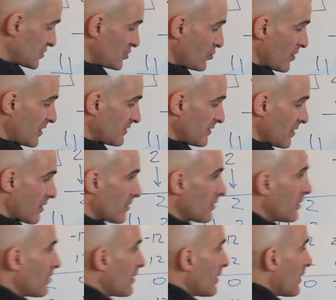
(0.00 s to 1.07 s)
two right there,
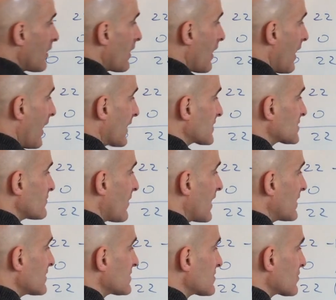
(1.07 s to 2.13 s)
x
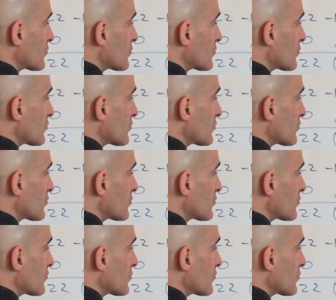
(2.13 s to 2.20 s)
minus